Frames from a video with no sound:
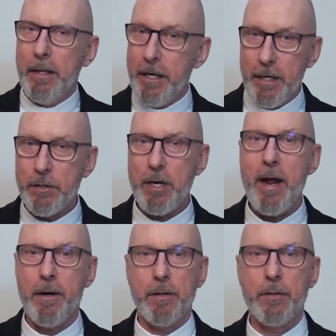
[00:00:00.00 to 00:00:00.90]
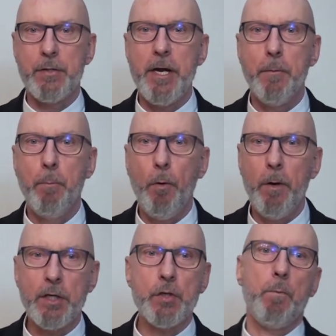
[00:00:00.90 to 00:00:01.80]
In his letter, St.
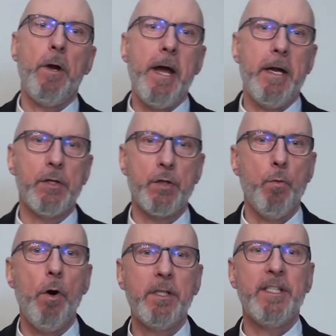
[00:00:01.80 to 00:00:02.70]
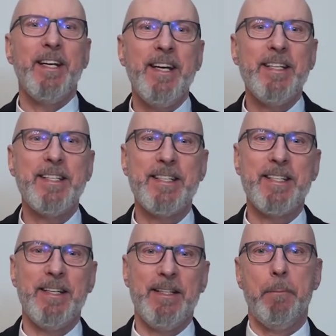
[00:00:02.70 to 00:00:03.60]
Paul explains what
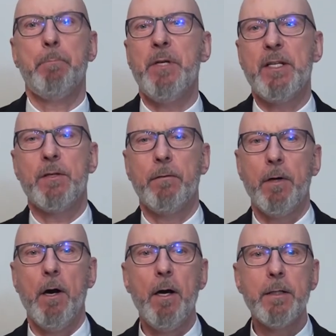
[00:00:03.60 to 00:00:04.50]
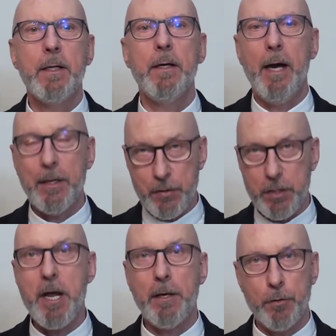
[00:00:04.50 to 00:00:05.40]
is the peace of God as
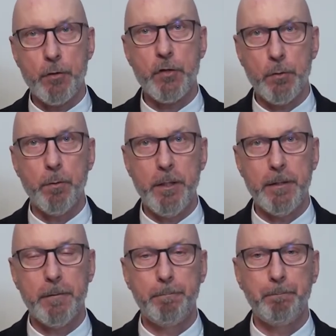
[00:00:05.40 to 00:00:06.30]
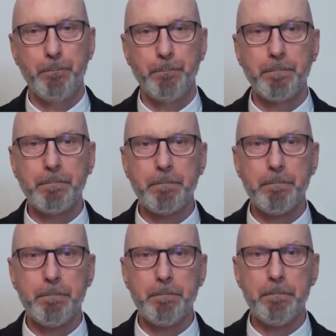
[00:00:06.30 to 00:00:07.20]
he understood it.
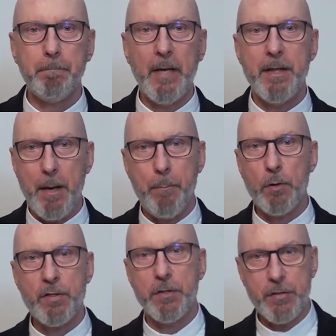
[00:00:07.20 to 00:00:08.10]
The apostle